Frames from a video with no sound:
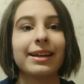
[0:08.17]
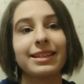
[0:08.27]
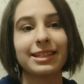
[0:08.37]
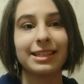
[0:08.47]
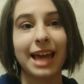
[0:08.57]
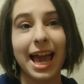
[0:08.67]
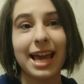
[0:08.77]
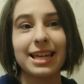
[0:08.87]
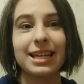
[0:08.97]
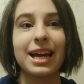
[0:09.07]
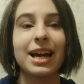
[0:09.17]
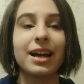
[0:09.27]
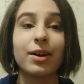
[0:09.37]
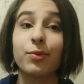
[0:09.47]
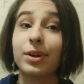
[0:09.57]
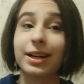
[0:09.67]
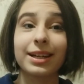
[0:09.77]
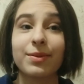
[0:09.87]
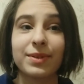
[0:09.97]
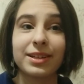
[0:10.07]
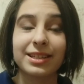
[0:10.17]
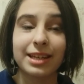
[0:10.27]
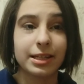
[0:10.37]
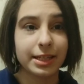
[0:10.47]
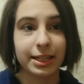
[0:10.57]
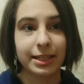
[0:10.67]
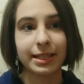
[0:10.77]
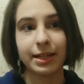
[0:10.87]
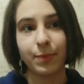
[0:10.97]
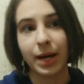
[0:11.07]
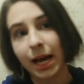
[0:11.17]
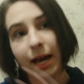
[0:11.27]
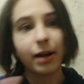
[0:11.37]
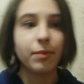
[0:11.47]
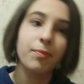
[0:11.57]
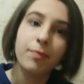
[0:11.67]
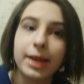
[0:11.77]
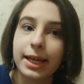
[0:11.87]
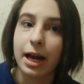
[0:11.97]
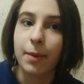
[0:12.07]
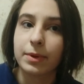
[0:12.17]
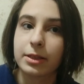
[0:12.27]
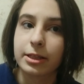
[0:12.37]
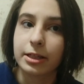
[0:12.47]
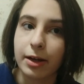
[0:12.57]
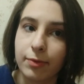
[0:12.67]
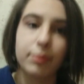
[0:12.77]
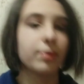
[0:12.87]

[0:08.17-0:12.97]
Today, we're gonna be discussing some makeup and stuff.